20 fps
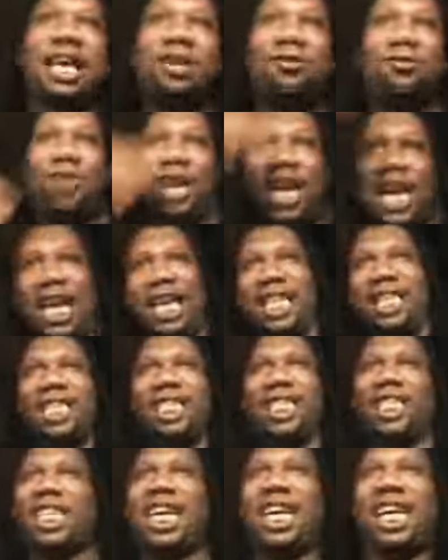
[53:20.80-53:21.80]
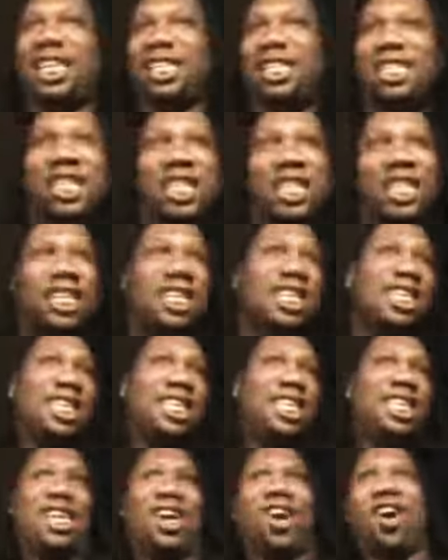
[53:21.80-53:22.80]
and rich and
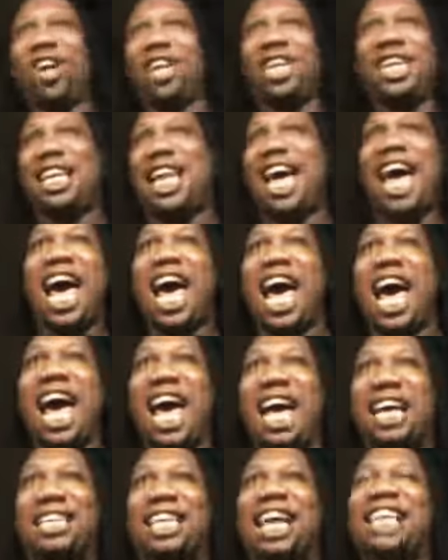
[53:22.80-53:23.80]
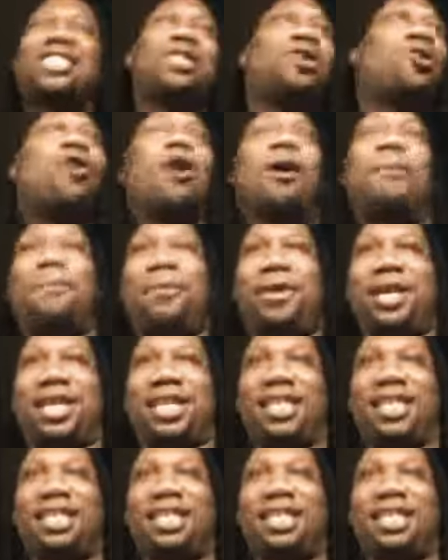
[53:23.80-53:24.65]
all of that. That's corporate.